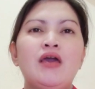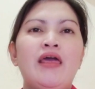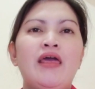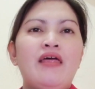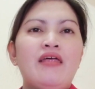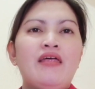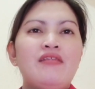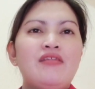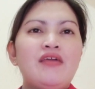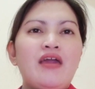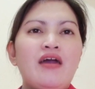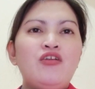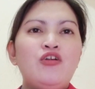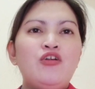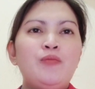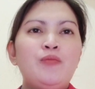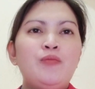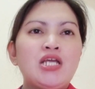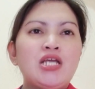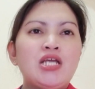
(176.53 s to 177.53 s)
The other
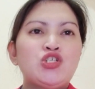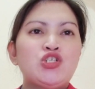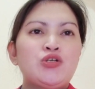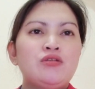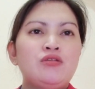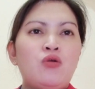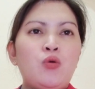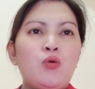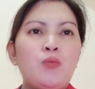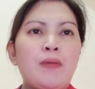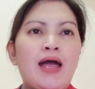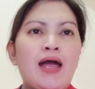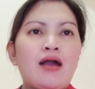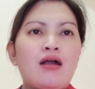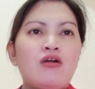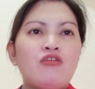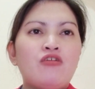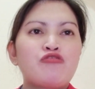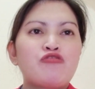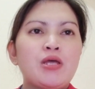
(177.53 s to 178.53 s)
major drawback
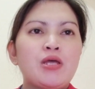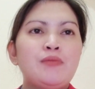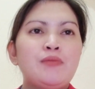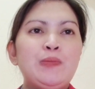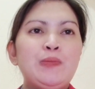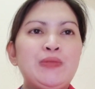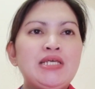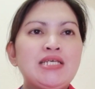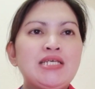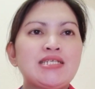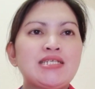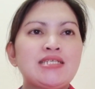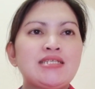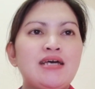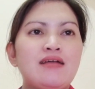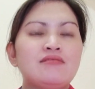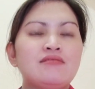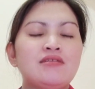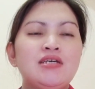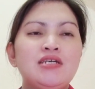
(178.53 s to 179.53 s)
of MRP is
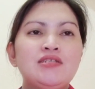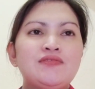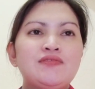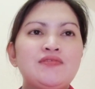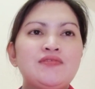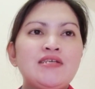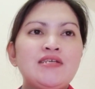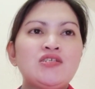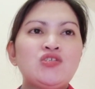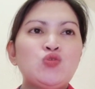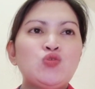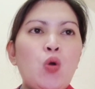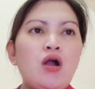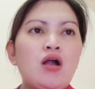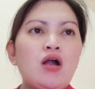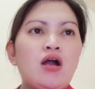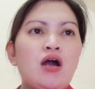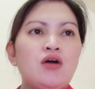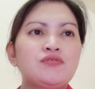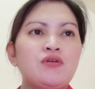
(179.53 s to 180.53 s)
that it takes no
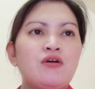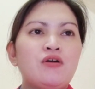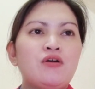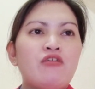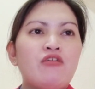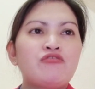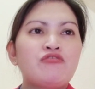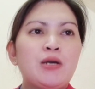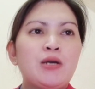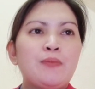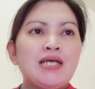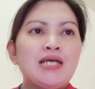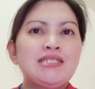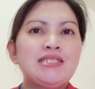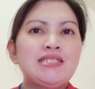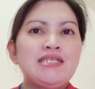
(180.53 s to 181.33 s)
account of capacity